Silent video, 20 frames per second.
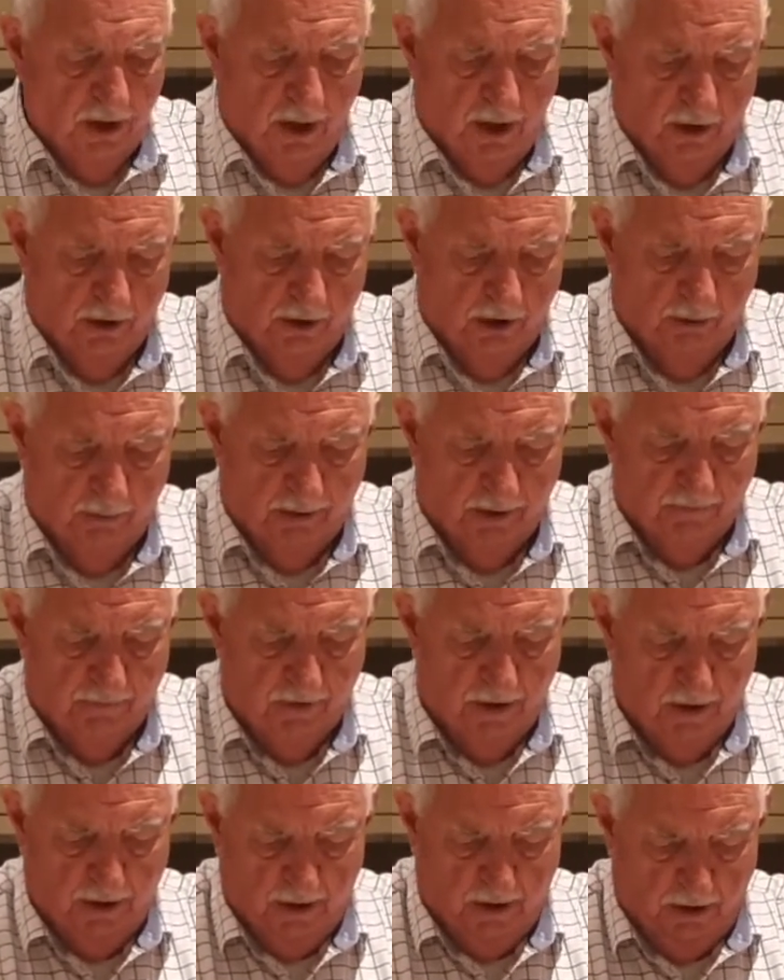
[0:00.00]
a little bit of
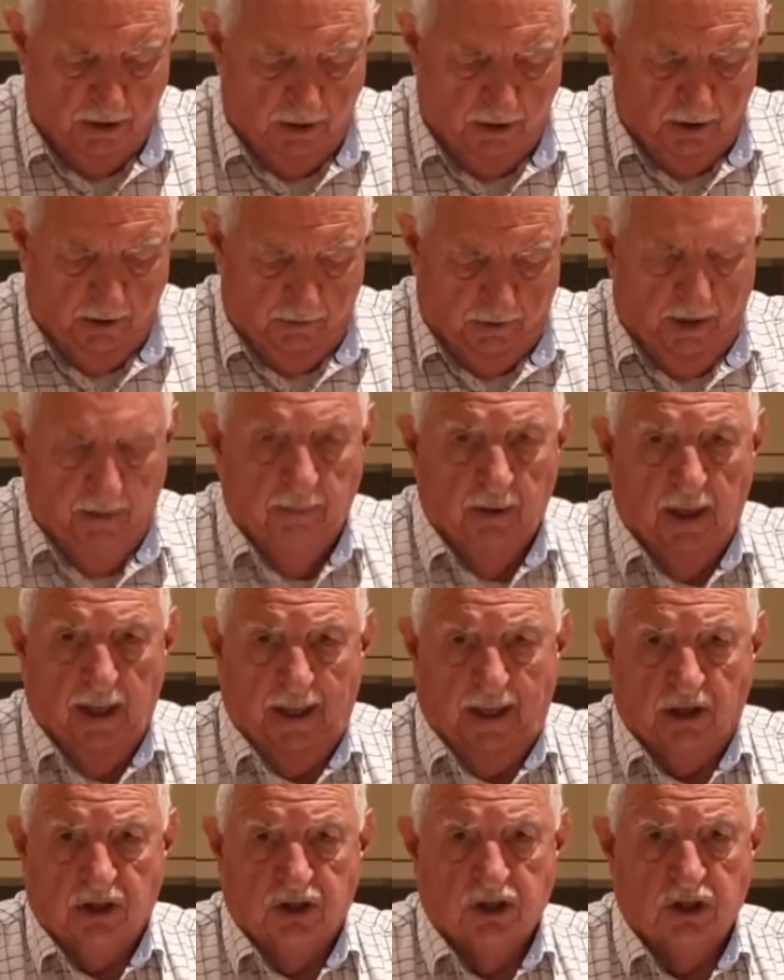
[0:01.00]

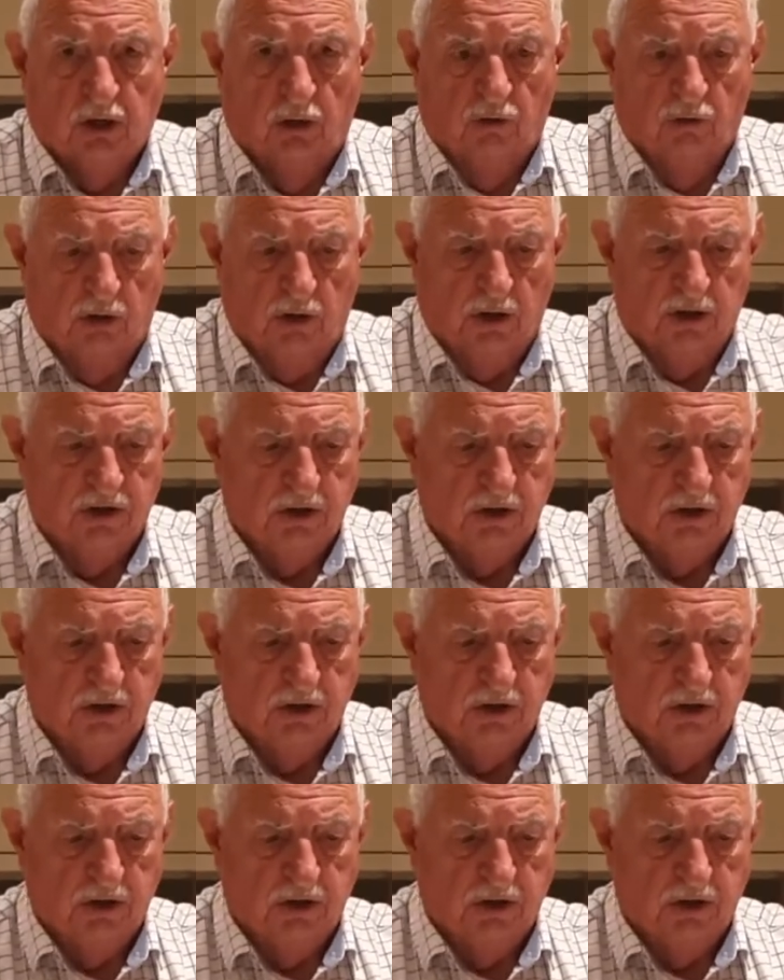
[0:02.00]
Himalayan salt, as